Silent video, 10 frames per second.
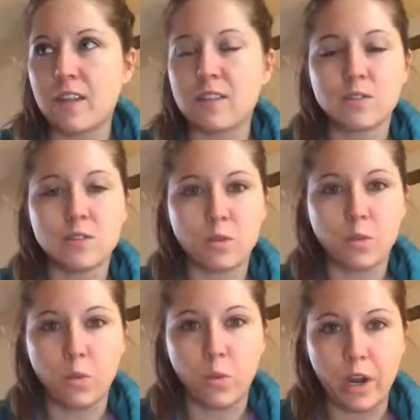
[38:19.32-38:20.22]
is a
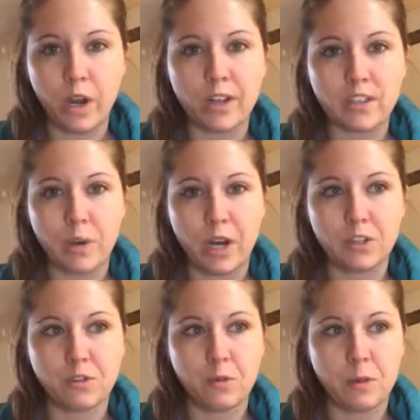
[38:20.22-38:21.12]
weird experience
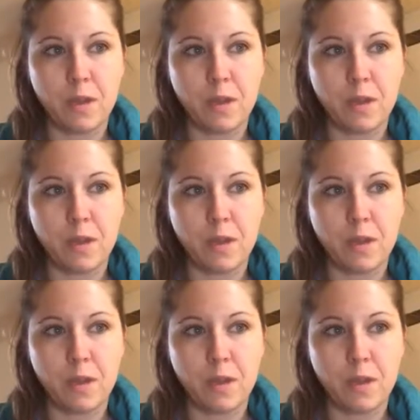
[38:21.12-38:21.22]
for me,